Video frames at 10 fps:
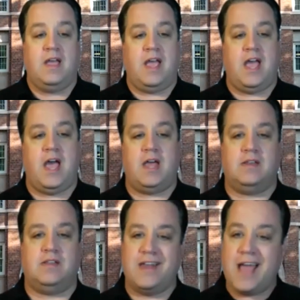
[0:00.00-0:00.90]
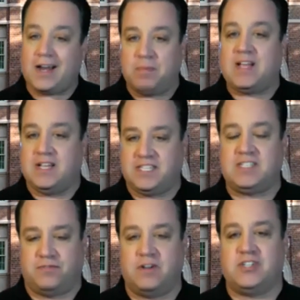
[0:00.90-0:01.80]
and connect, because it's a
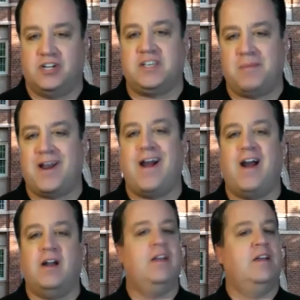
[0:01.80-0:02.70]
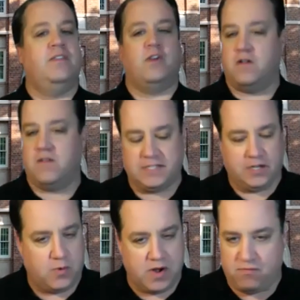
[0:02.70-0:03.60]
first year seminar, they're in a class of
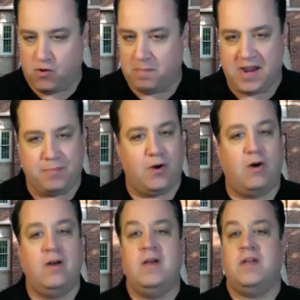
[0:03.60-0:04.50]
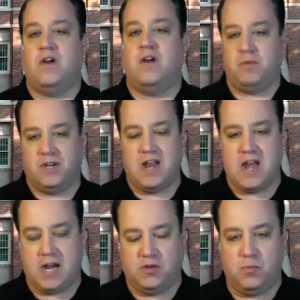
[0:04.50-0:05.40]
24 people, they're able to
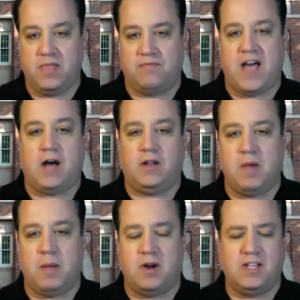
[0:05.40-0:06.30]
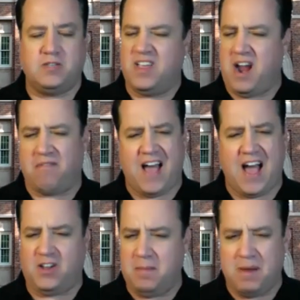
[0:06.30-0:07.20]
connect with a faculty member, and it's really our
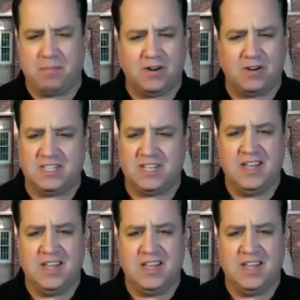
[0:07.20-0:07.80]
faculty members